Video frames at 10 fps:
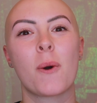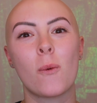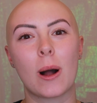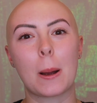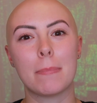
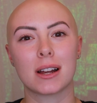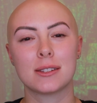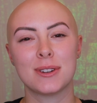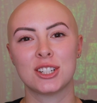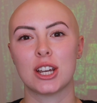Welcome back
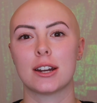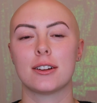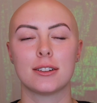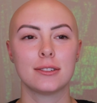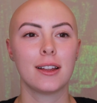to my
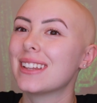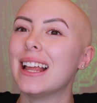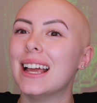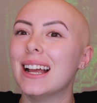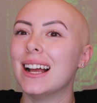channel.
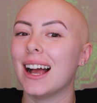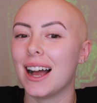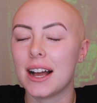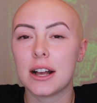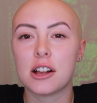
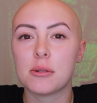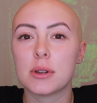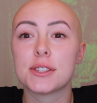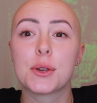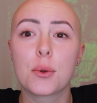
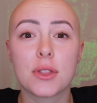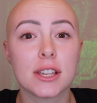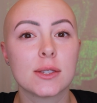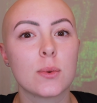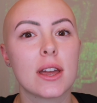So
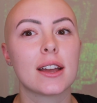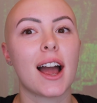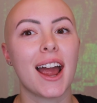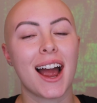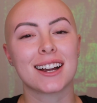this week
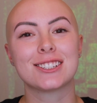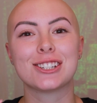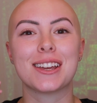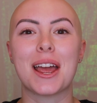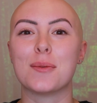I
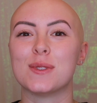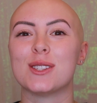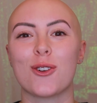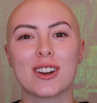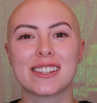actually am
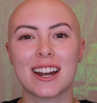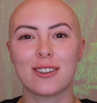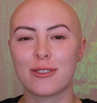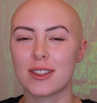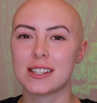so
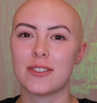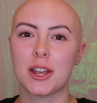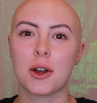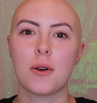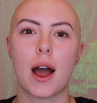excited for this video.